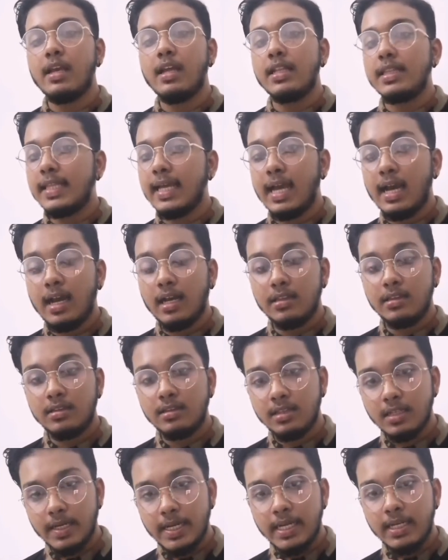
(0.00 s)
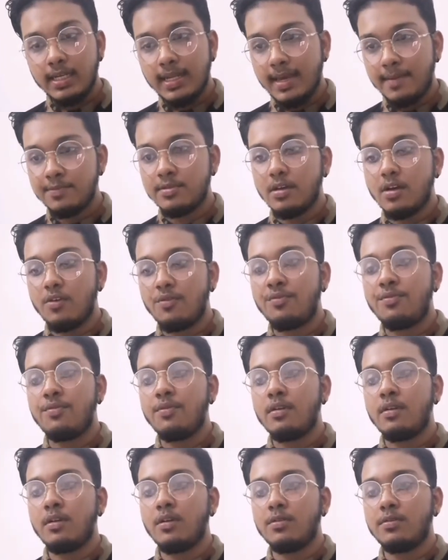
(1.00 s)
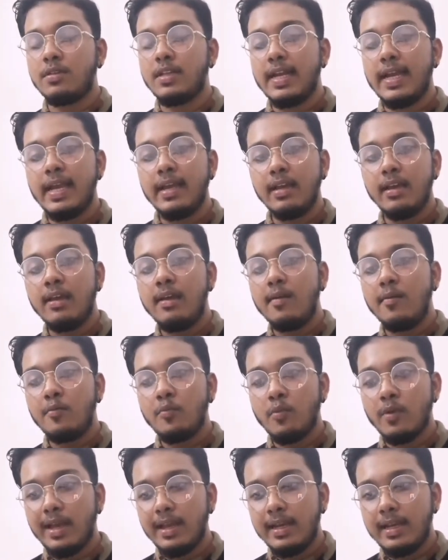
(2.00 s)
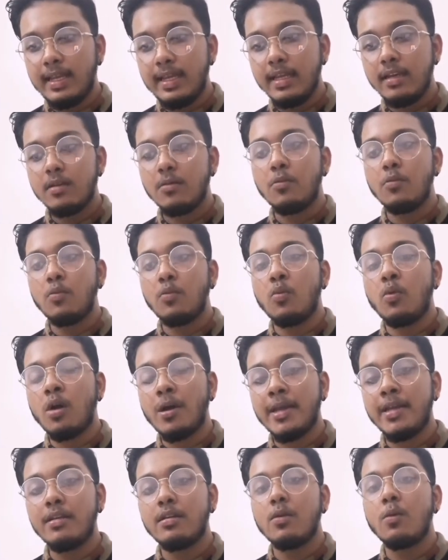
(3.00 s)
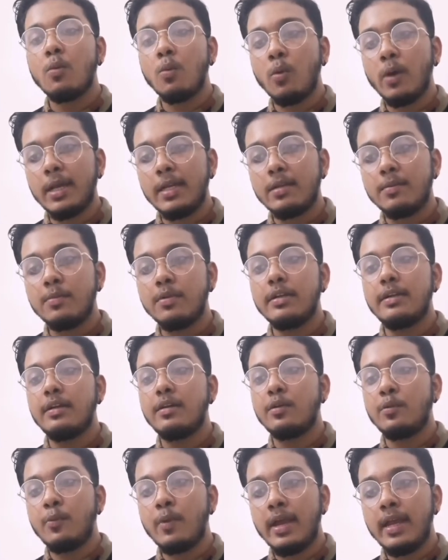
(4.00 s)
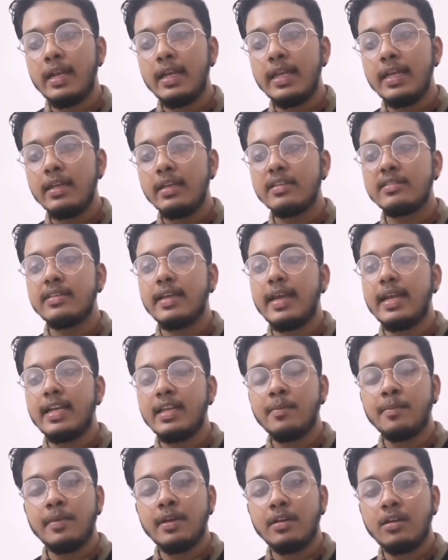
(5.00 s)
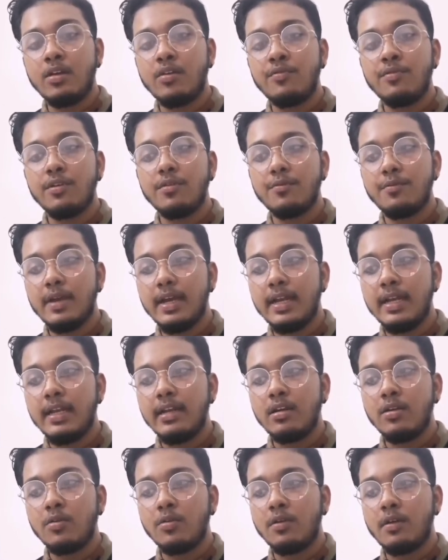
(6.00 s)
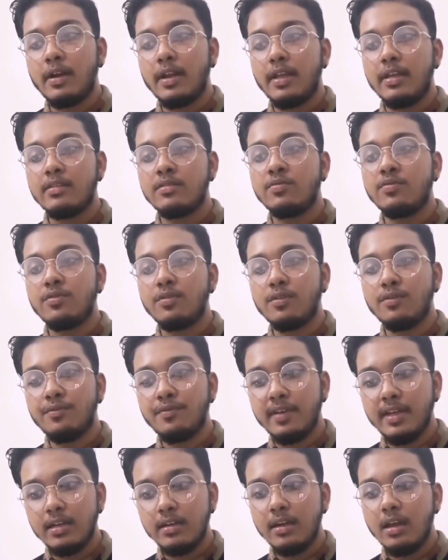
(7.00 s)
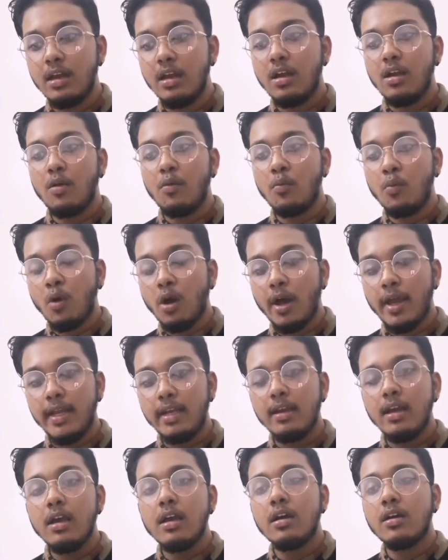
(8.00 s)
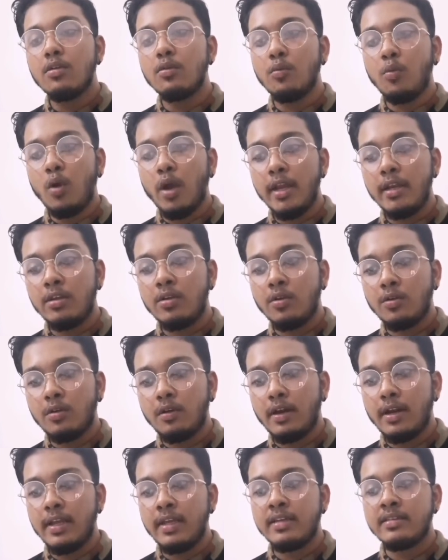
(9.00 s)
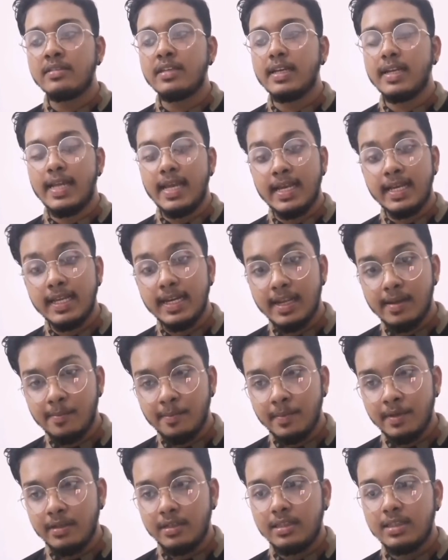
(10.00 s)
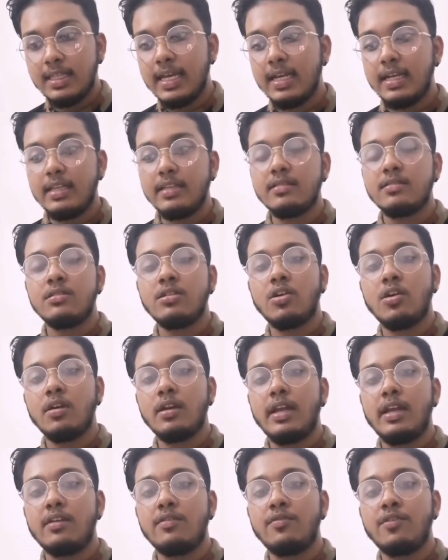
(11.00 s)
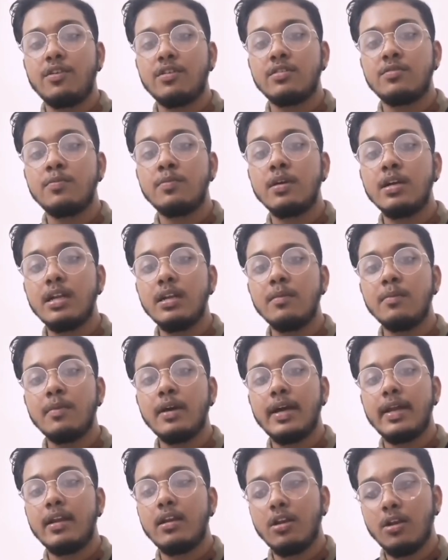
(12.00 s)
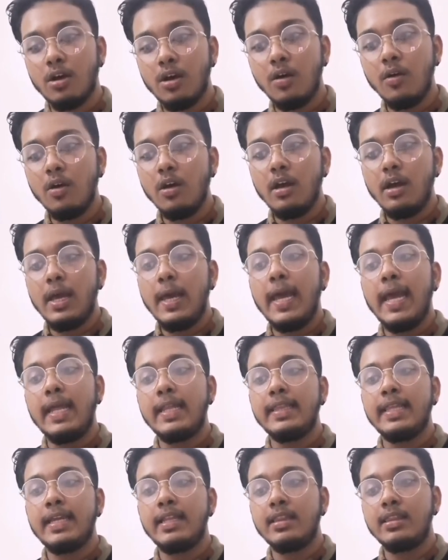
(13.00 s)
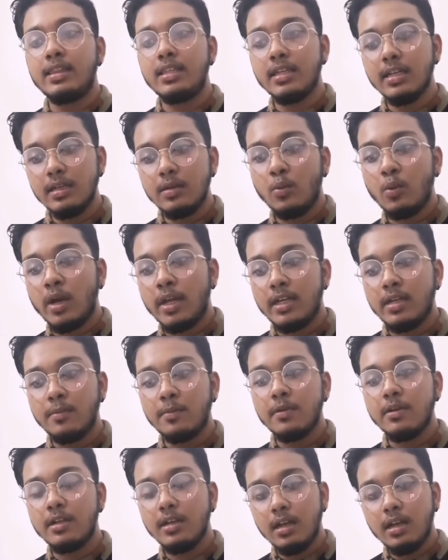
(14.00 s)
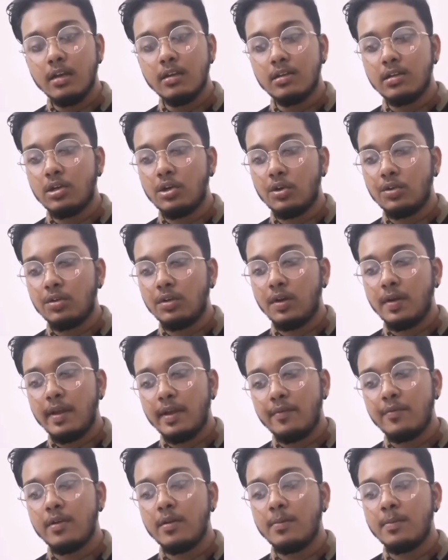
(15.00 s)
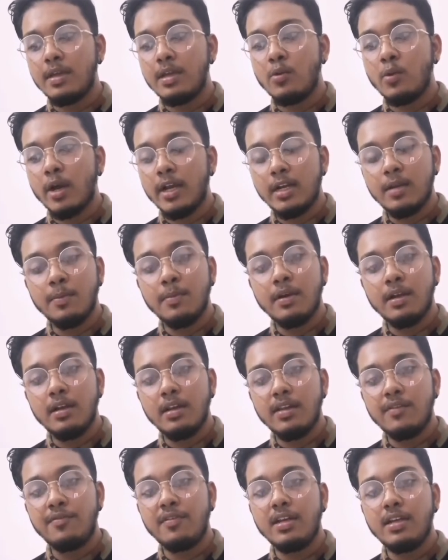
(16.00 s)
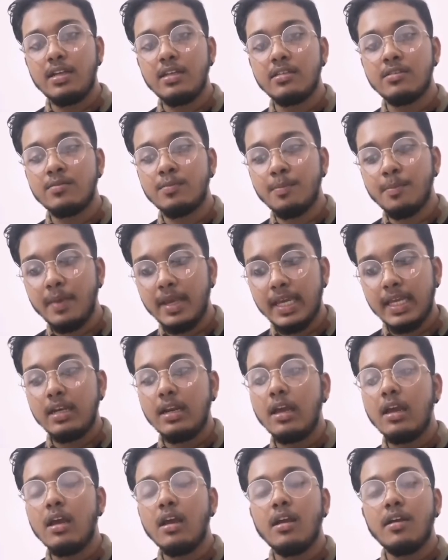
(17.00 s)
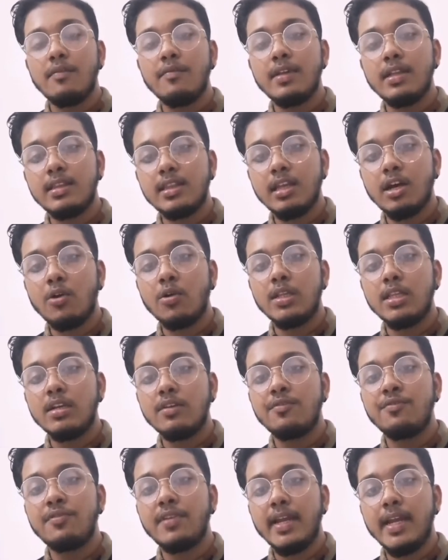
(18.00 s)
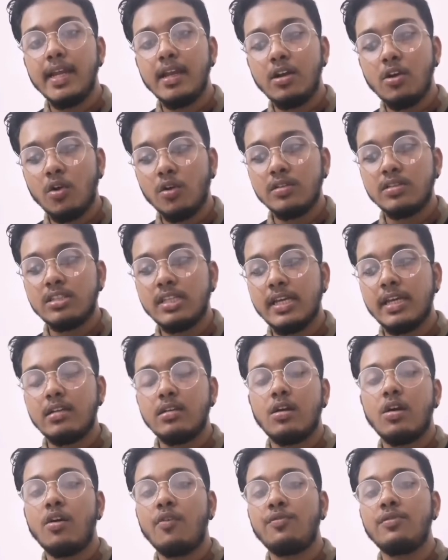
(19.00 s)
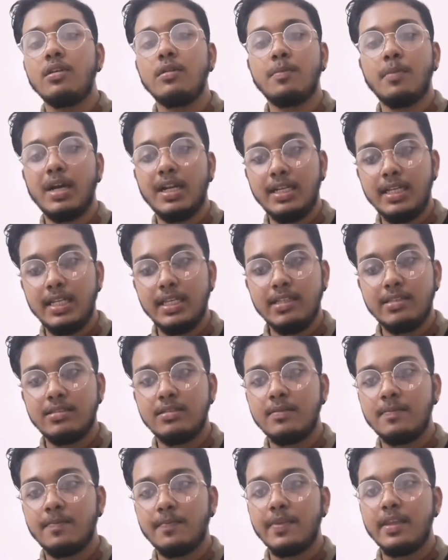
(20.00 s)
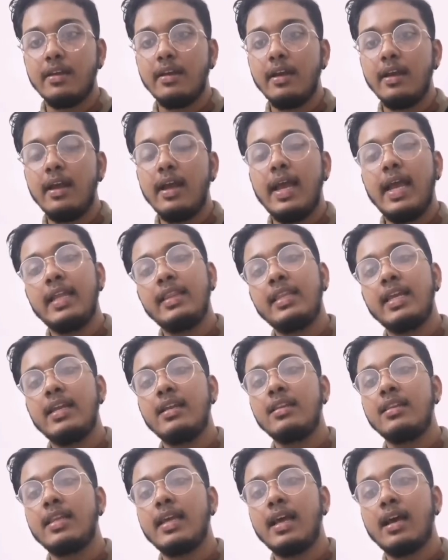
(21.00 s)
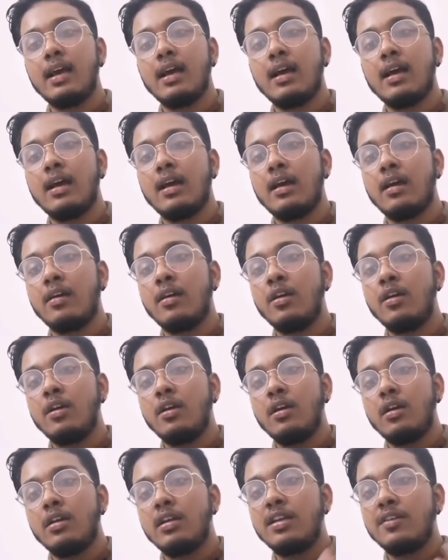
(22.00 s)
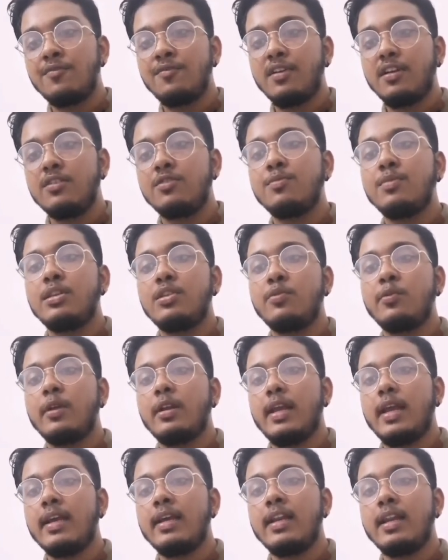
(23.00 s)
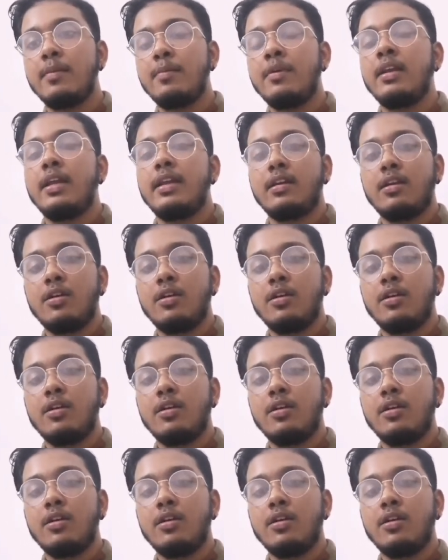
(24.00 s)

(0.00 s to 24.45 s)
There are three types of contract: valid, void, voidable. Valid is an element of a valid contract is fulfilled. A void contract is an agreement that is not enforceable by law. And then third, voidable. A contract will be voidable if it is made without the free consent of the parties. And then there are difference between agreement and